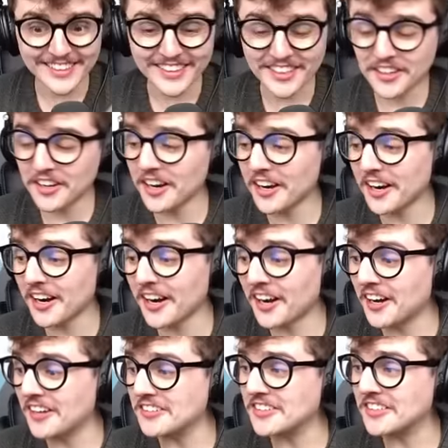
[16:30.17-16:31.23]
Girl,
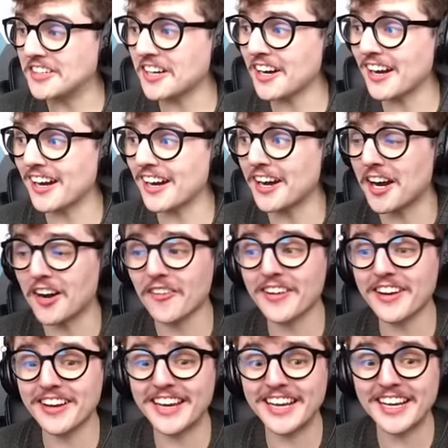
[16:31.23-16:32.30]
girl, we
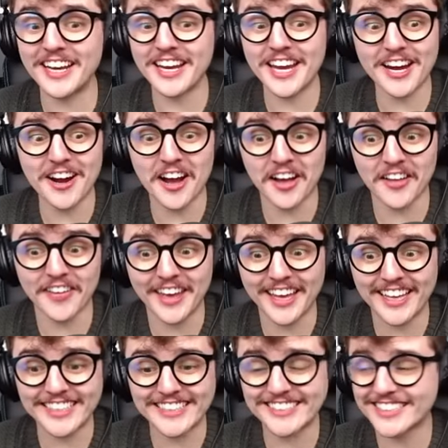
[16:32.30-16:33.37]
don't need to hear all
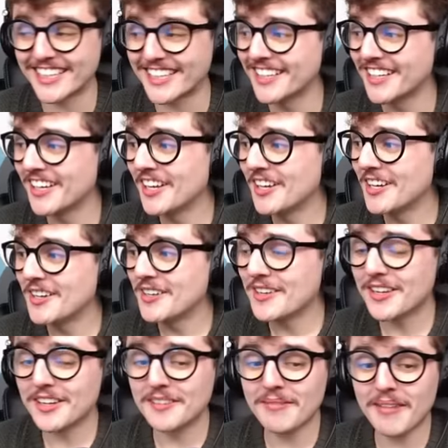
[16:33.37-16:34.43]
this.
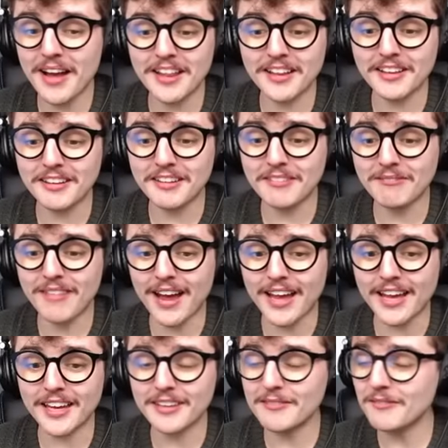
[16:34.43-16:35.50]
My,
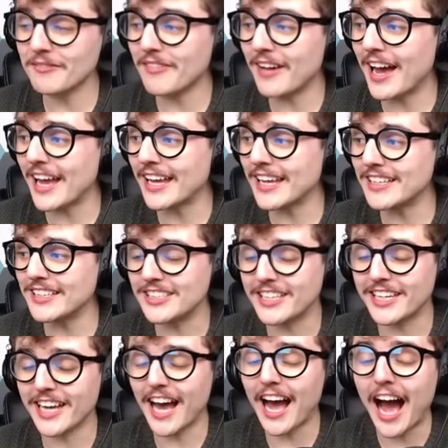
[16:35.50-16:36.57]
my, my
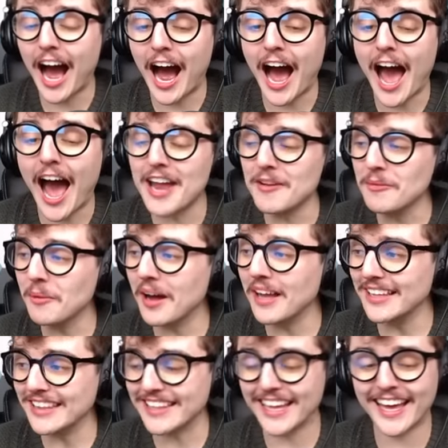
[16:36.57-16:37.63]
God,
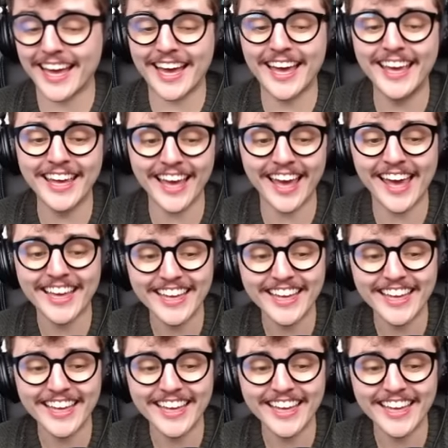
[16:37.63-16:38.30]
what the heck?